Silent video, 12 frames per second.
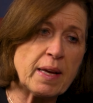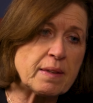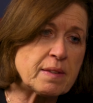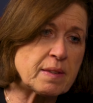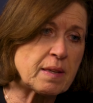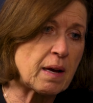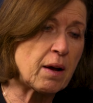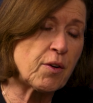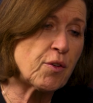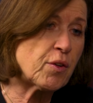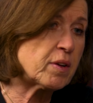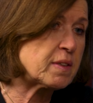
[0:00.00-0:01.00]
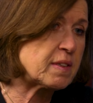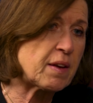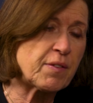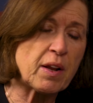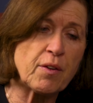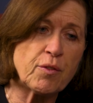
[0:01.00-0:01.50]
to £800,
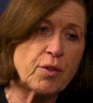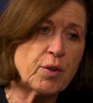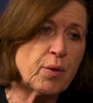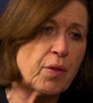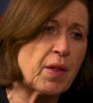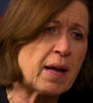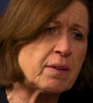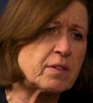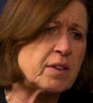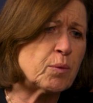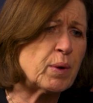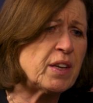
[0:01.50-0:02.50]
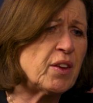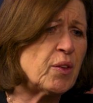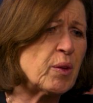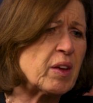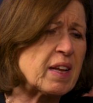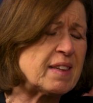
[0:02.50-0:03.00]
£700 to £1,000. And when
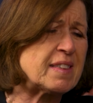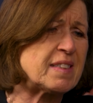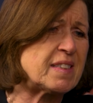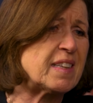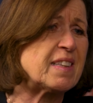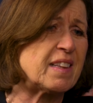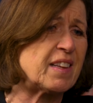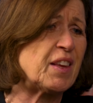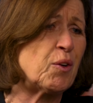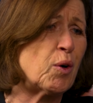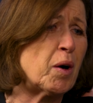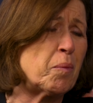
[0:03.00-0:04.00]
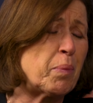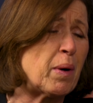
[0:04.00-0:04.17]
you consider that you